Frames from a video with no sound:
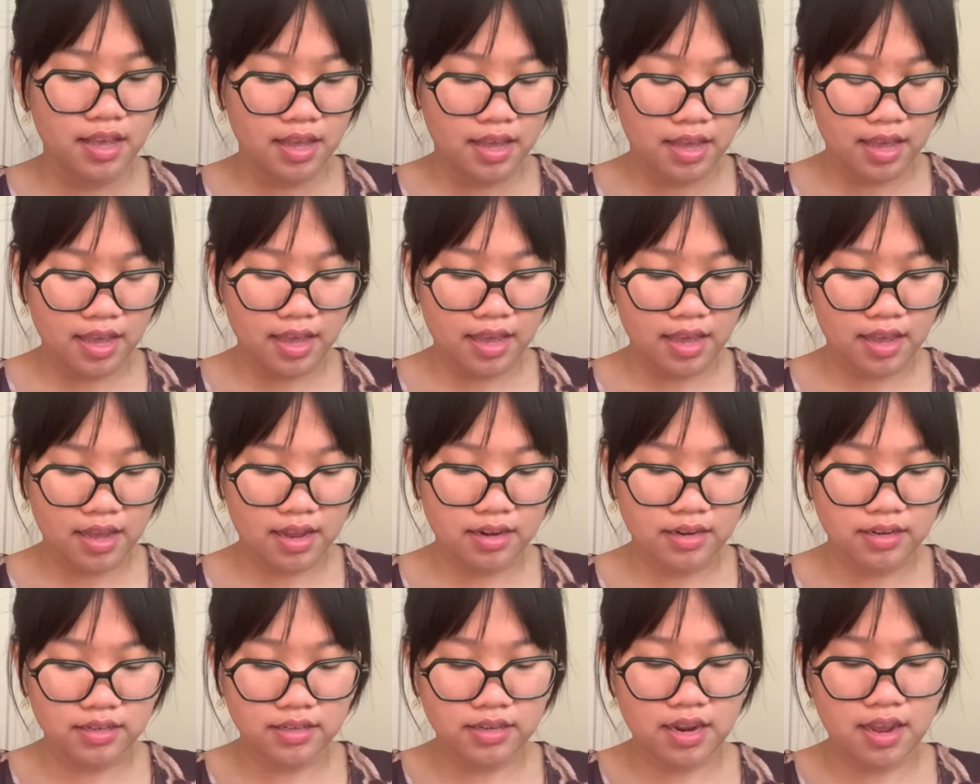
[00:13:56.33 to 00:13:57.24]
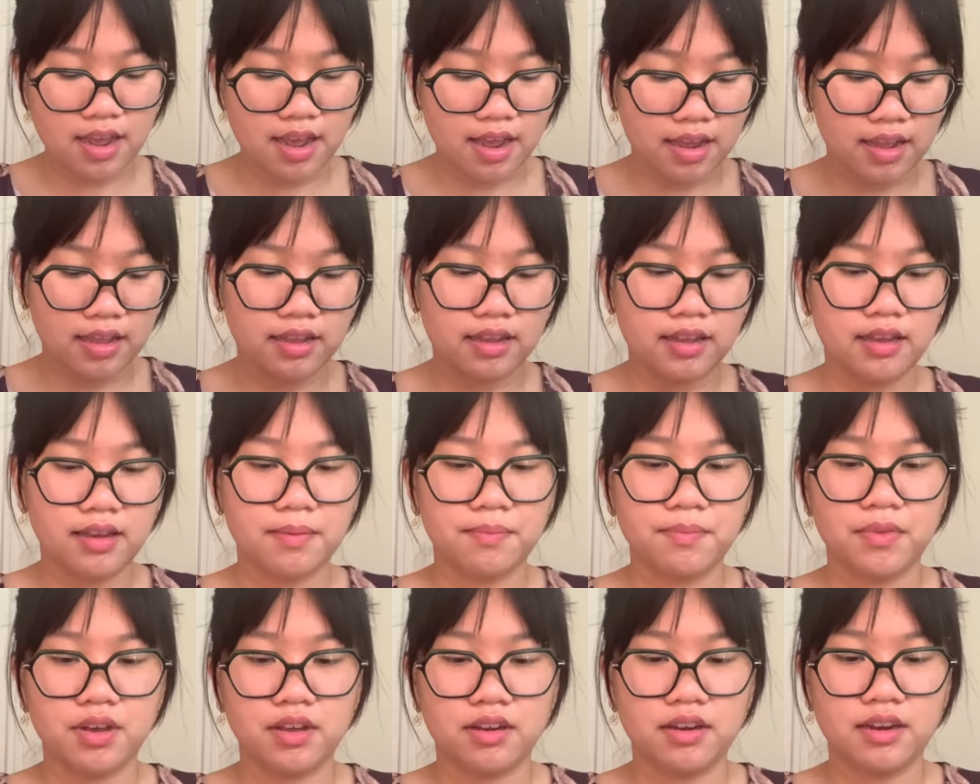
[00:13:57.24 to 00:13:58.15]
And I
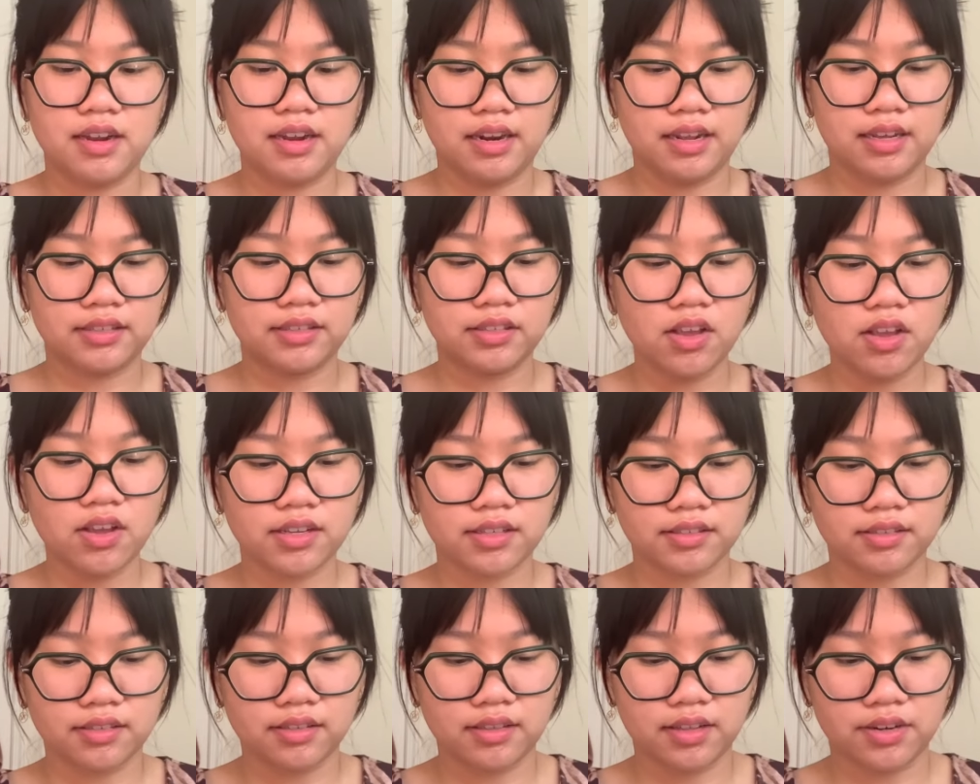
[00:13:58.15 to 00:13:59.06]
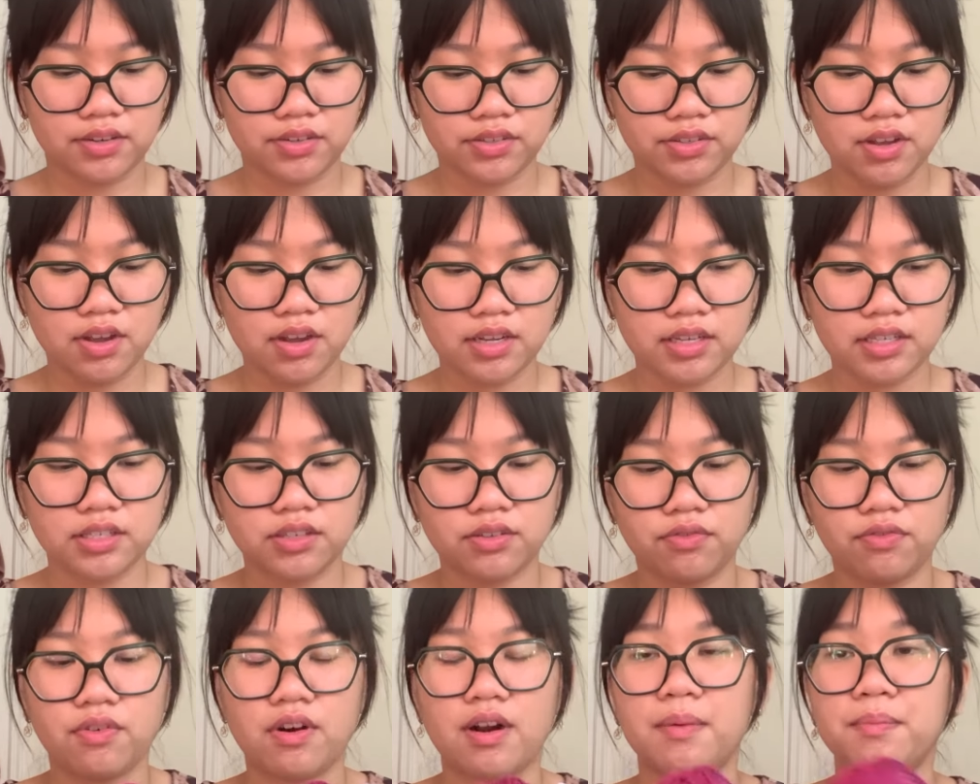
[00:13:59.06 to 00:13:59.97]
am knitting socks. They're socks
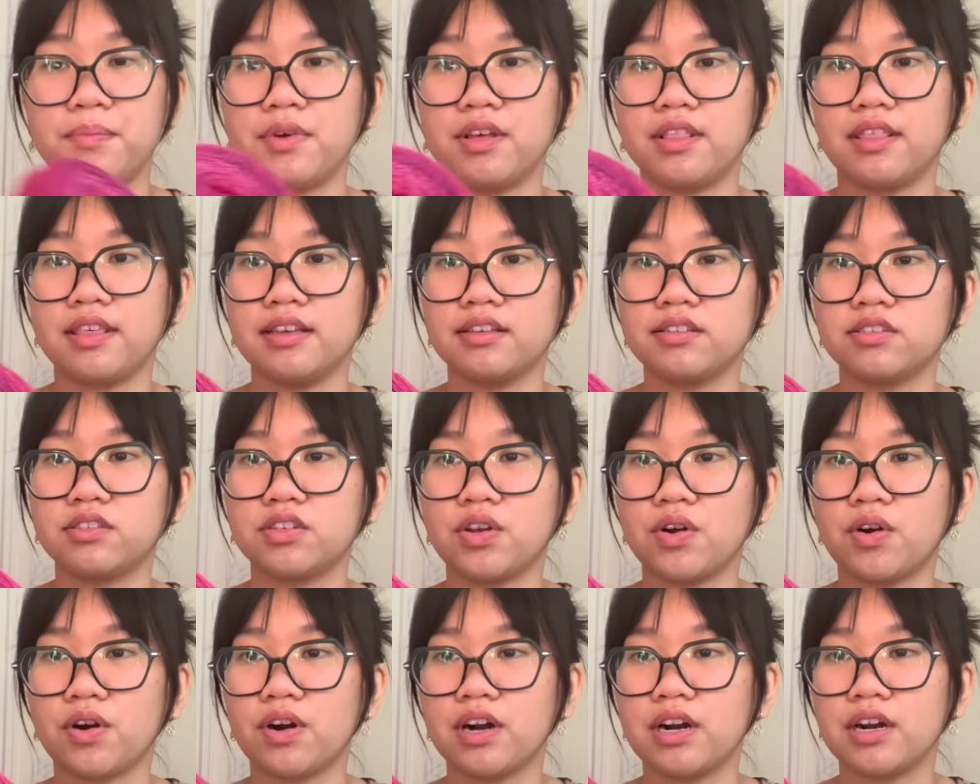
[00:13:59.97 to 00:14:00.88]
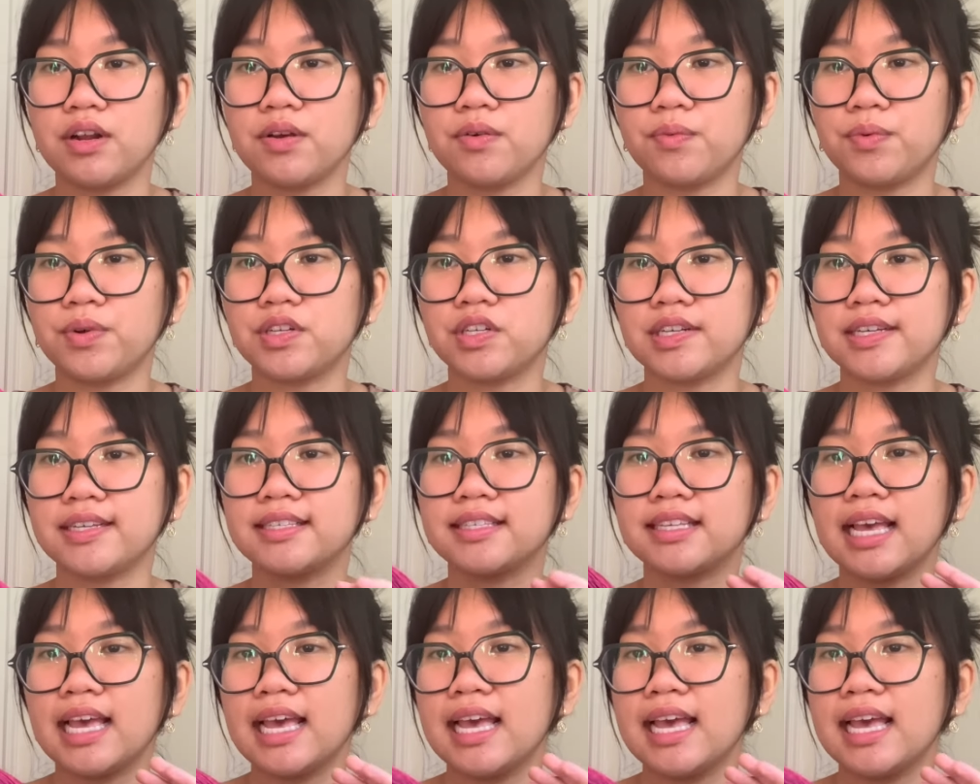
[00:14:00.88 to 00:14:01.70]
from this yarn, which is